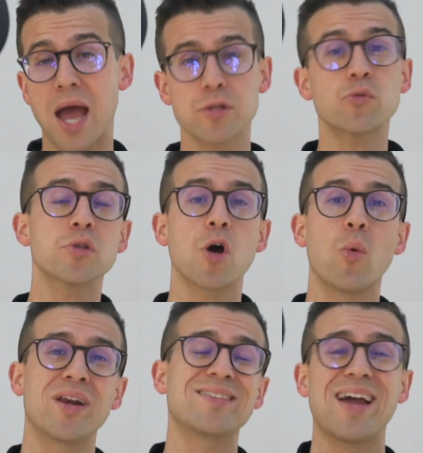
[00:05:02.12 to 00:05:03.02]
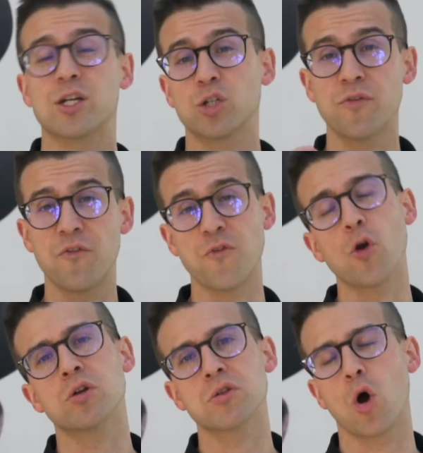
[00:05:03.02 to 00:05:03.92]
so as a result, we need to actually
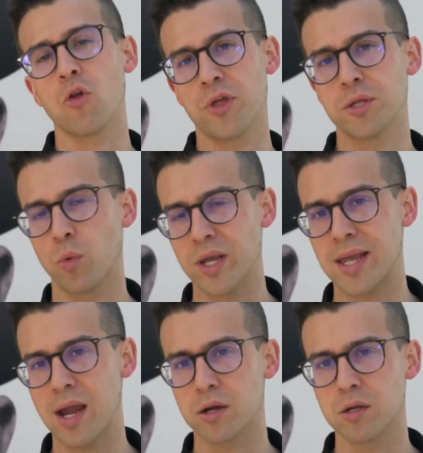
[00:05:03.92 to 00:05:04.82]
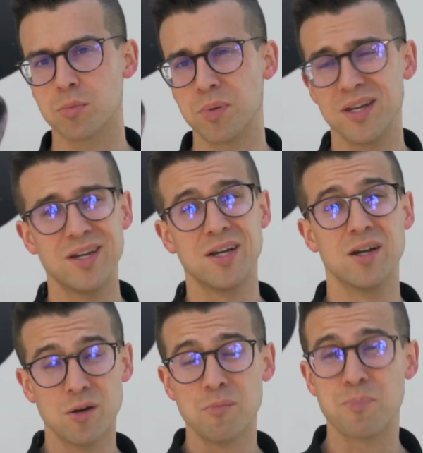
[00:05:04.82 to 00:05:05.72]
focus on these weak areas. But
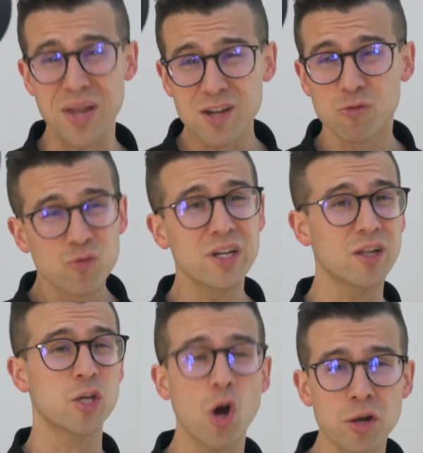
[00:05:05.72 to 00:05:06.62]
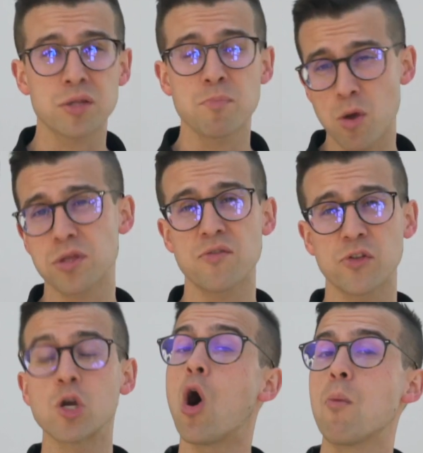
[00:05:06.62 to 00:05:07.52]
being really honest, most of
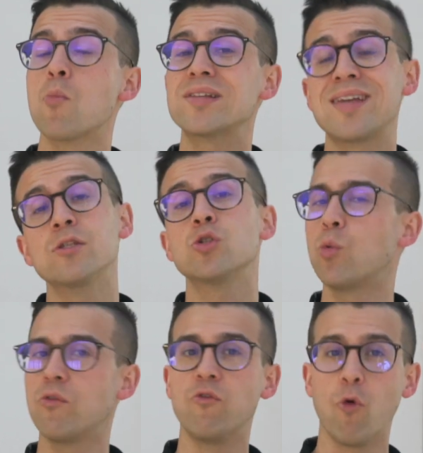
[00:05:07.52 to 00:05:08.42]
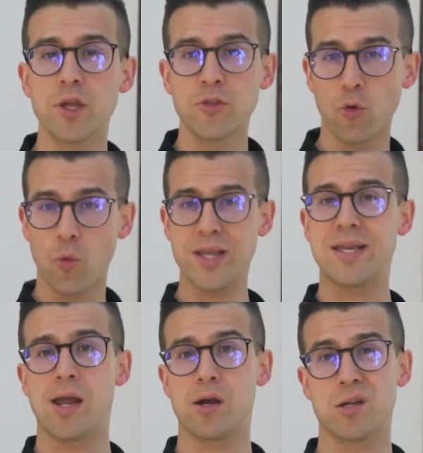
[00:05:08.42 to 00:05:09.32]
the time we tend to avoid the
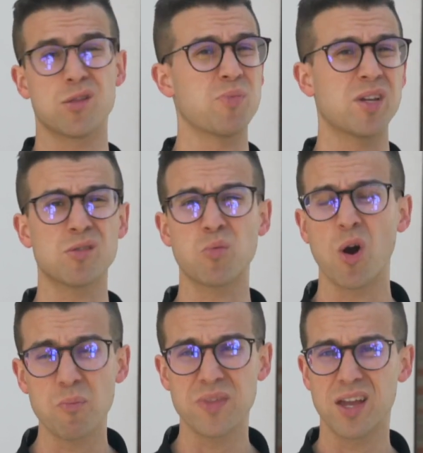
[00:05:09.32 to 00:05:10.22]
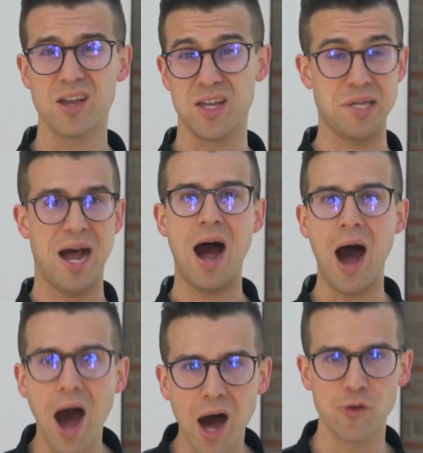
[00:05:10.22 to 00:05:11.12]
weak areas because, well, it's
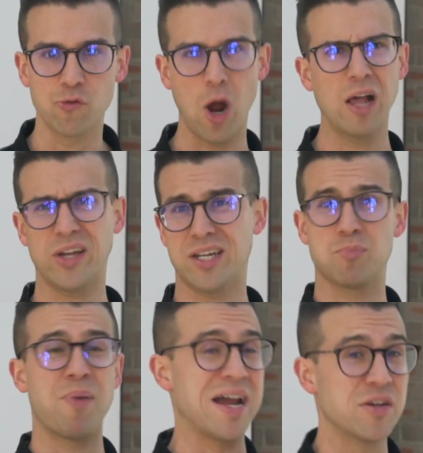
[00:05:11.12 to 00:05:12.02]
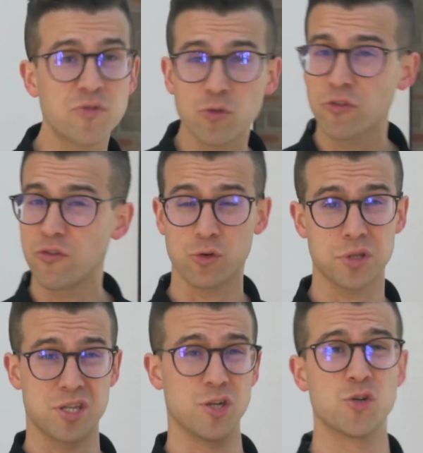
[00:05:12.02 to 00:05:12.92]
hard, right? Like, it's painful for
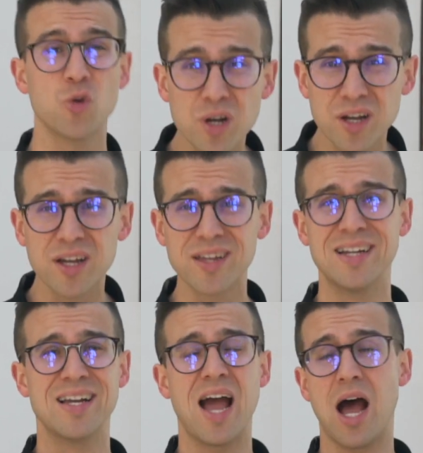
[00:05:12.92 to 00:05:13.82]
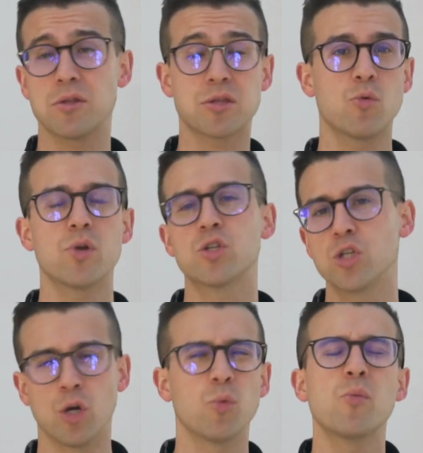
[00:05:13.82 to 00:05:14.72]
us to do it. Uh, so we,
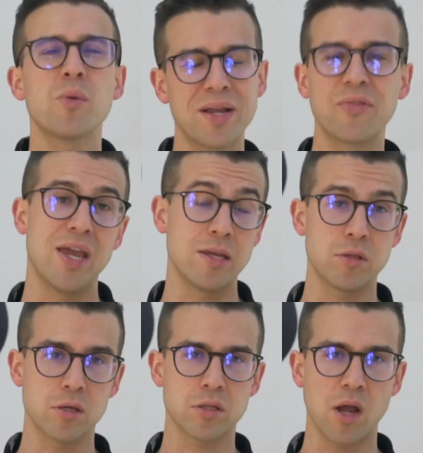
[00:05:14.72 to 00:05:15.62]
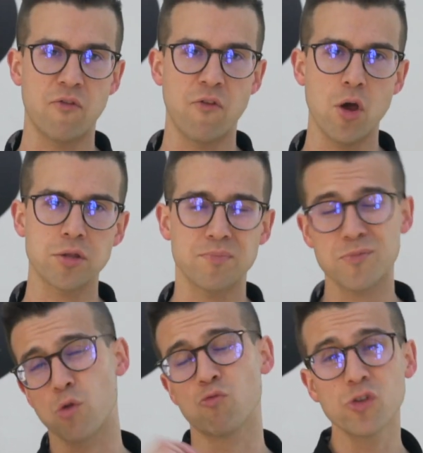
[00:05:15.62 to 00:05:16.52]
you know, we, we pick the easier stuff first.
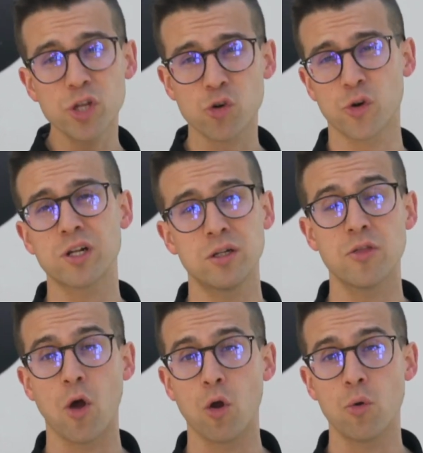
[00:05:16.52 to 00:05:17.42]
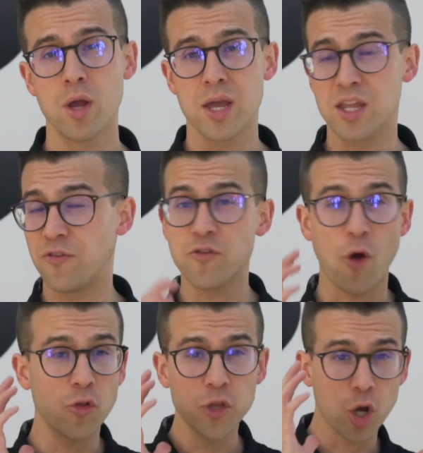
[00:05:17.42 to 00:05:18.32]
So really critically though, if you've
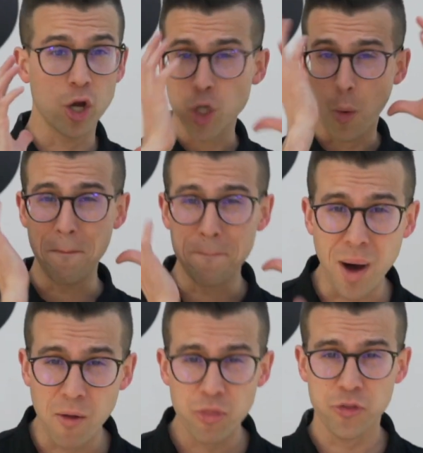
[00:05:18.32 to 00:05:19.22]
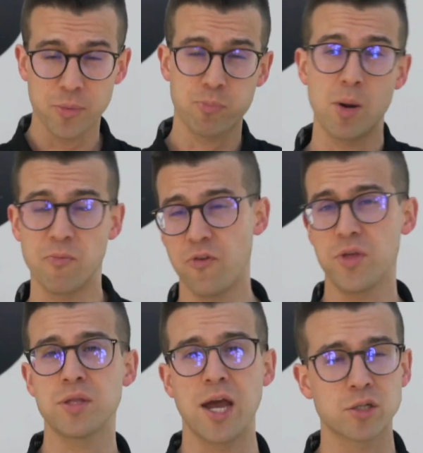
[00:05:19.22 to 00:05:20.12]
only got, you know, a month to prep for
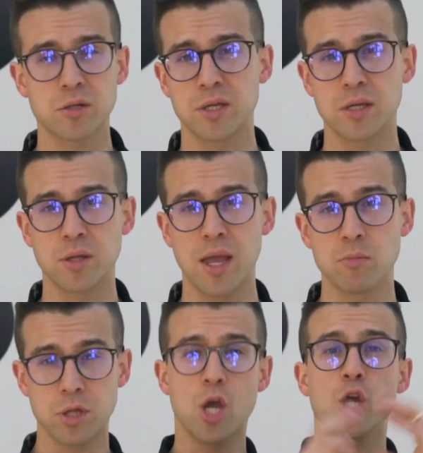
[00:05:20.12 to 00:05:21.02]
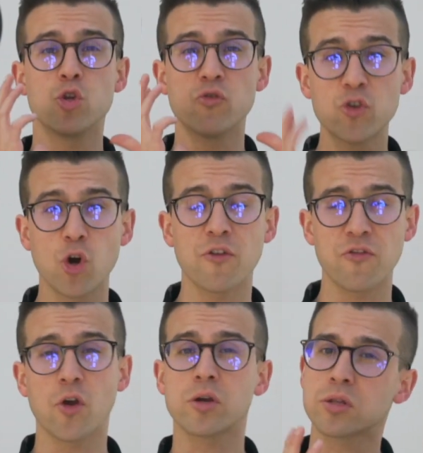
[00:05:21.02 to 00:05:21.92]
these H S C exams, you've got to
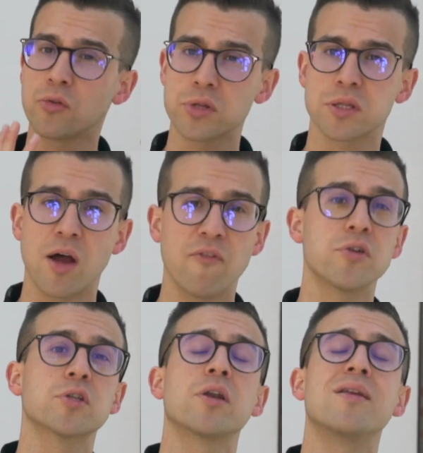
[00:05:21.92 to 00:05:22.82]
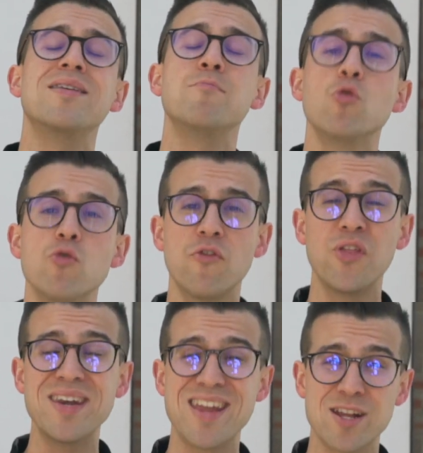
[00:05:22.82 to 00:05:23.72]
focus on the stuff that's going to move
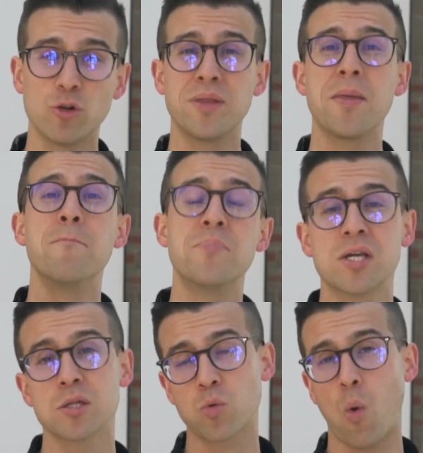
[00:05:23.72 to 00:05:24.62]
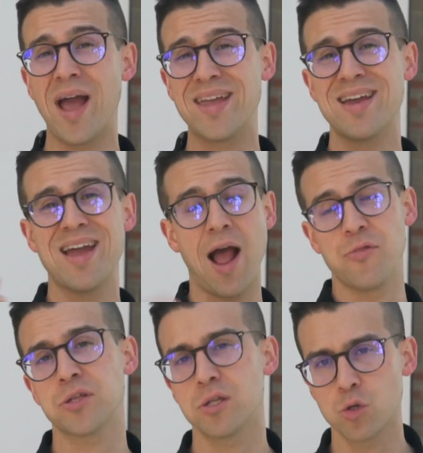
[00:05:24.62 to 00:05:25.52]
the needle in the biggest way. And
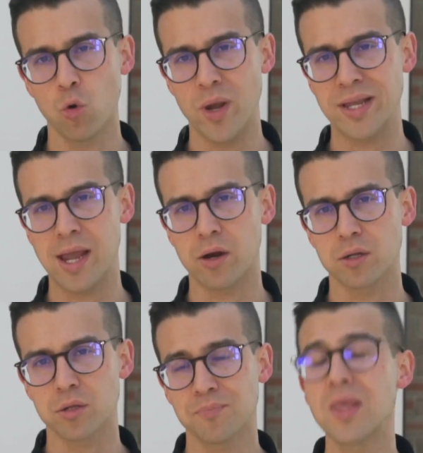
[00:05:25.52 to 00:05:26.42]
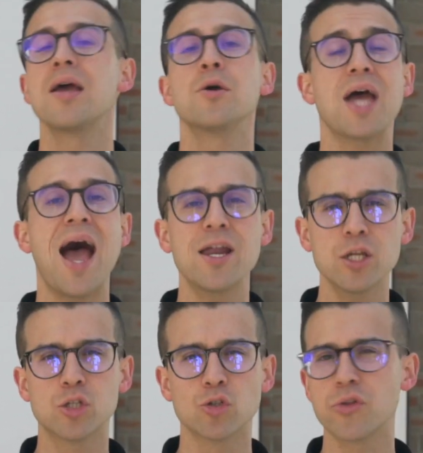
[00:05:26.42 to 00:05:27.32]
this is your weak areas. So how do
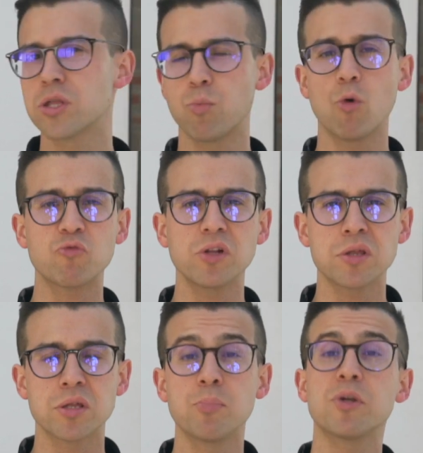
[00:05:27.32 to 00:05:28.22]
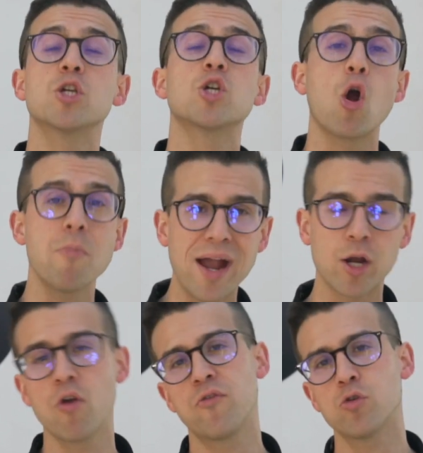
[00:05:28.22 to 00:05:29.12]
you do this? Well, really simply, go
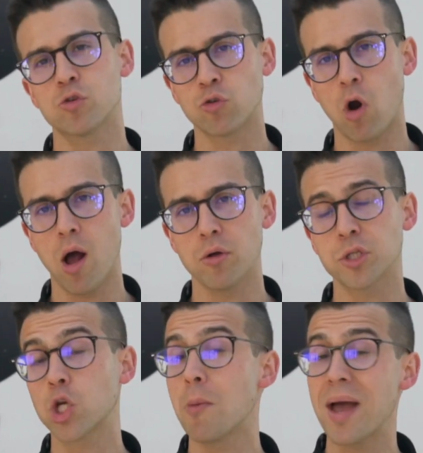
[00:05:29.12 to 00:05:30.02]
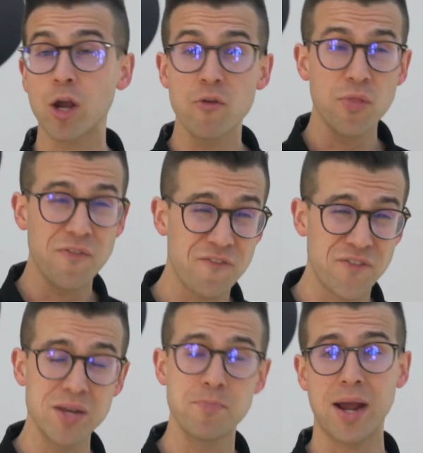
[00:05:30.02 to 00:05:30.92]
back over your trials, go back over the
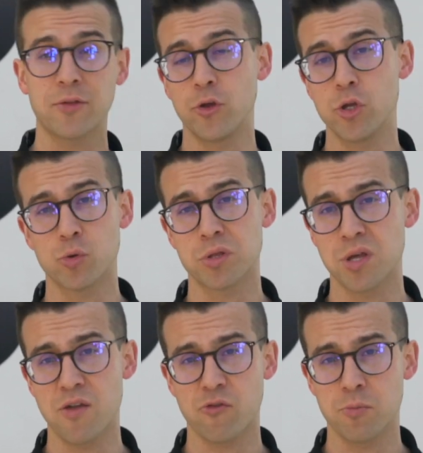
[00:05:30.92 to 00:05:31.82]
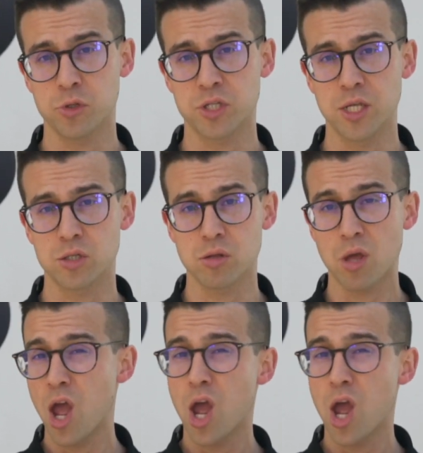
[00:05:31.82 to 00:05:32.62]
feedback that you receive from your teachers.